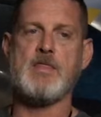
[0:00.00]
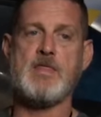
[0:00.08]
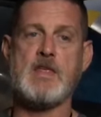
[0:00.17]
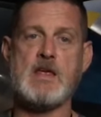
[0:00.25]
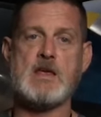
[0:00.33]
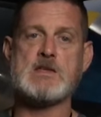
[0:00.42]

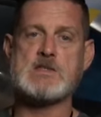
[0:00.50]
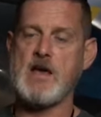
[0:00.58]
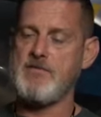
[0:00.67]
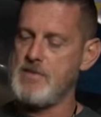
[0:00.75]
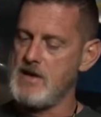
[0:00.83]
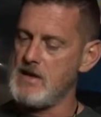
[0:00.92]
these
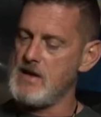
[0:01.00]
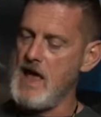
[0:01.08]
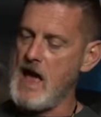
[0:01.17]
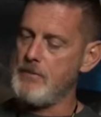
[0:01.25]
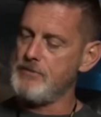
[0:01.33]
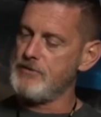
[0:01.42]
have been
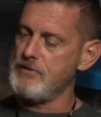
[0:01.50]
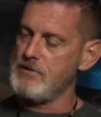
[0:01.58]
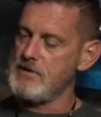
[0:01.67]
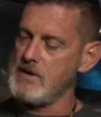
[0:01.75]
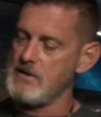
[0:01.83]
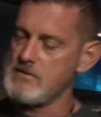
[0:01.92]

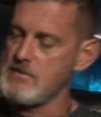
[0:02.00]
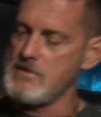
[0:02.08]
absolutely